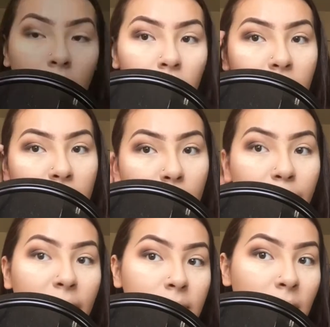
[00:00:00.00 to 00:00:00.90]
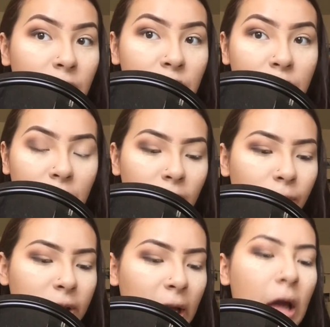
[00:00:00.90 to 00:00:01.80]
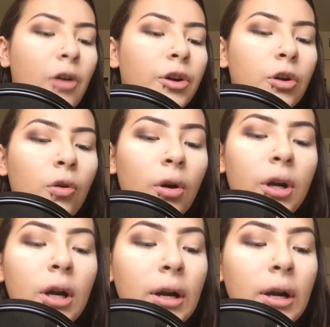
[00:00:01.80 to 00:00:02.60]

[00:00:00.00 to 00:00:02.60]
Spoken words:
Okay, I'm pretty much done with the outer corner.